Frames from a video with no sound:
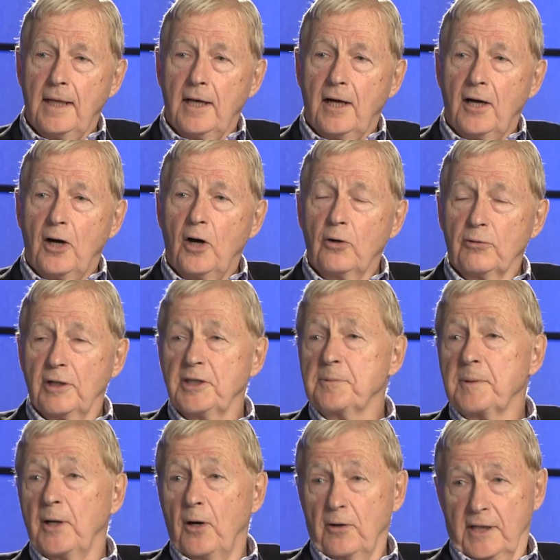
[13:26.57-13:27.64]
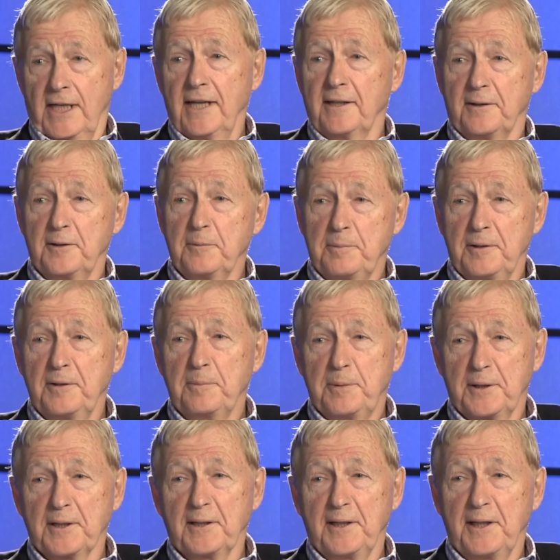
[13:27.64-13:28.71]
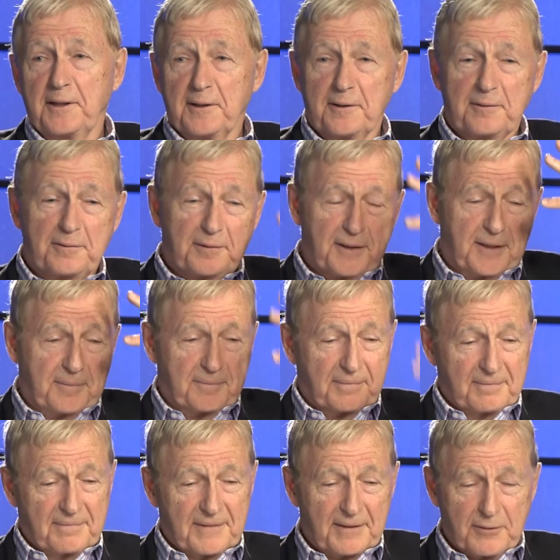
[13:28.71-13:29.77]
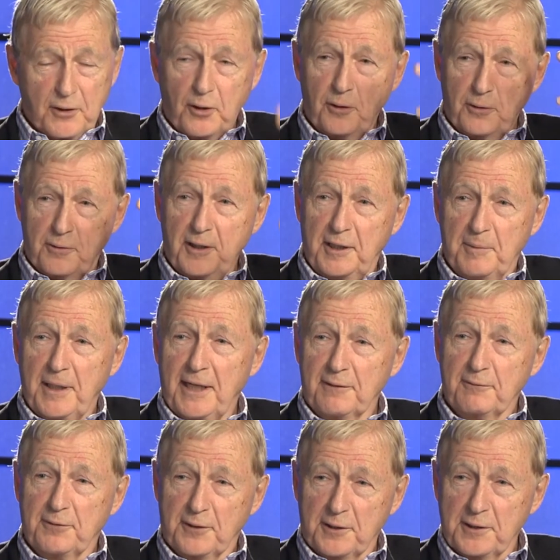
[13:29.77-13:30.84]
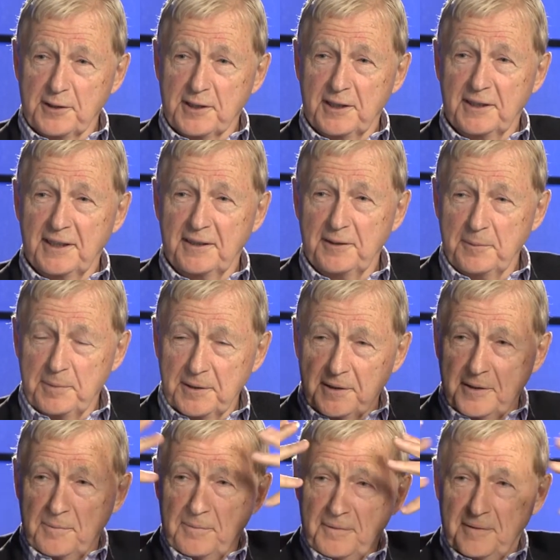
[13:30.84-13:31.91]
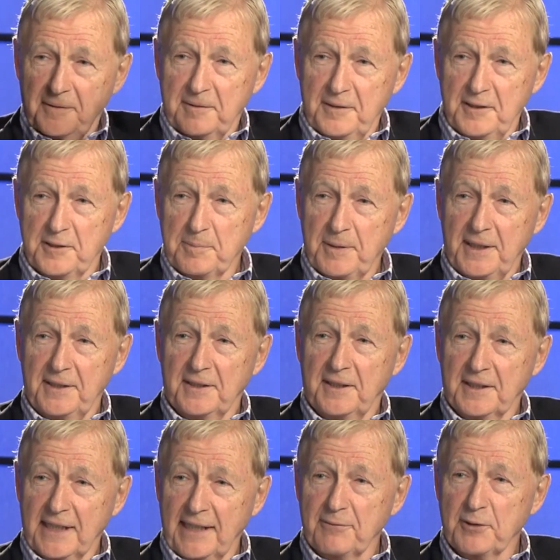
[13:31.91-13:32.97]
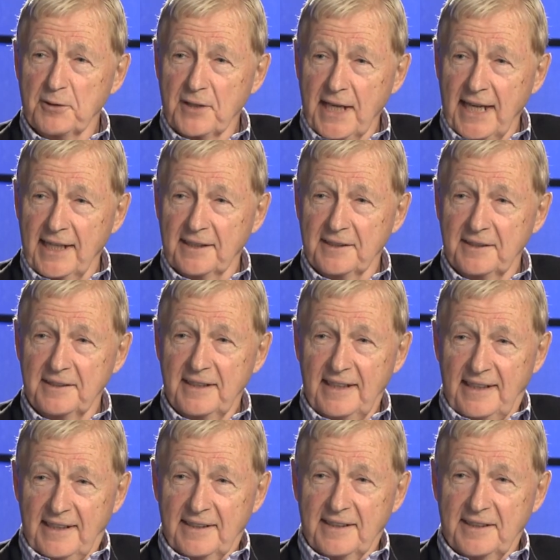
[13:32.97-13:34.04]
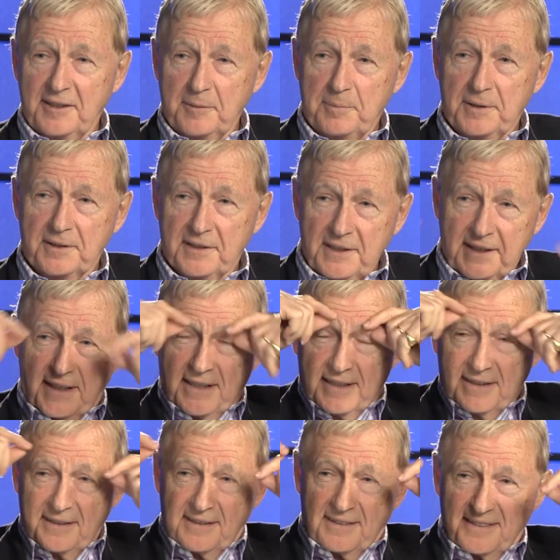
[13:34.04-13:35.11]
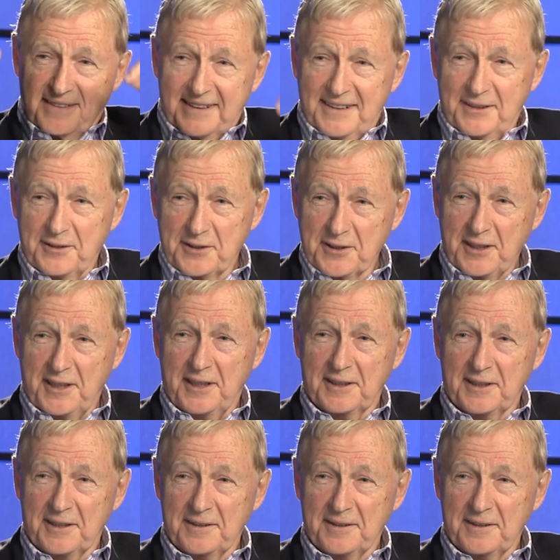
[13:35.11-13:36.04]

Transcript: wasn't it? Oh, grease paint. Oh, yeah. You put a layer of cold cream on first, and then you put the grease paint on after that, and then you put the eyeliners on,